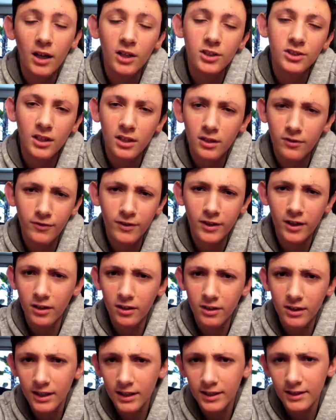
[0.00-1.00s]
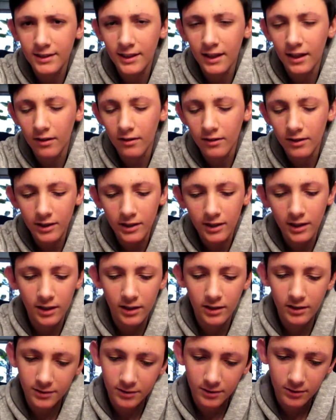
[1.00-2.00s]
just gotta figure things out, and
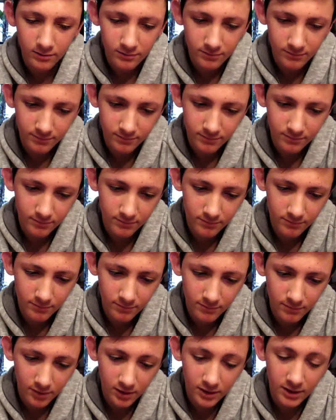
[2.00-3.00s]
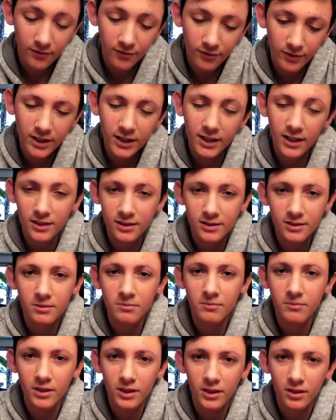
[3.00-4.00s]
I'll definitely get
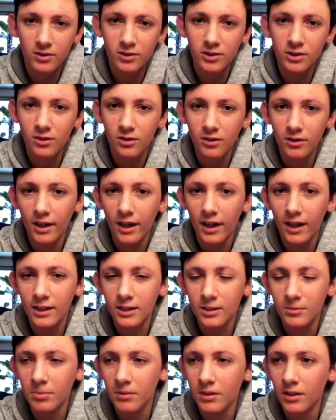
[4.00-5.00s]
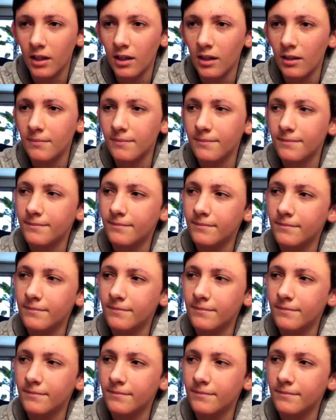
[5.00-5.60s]
some videos to you guys, but that's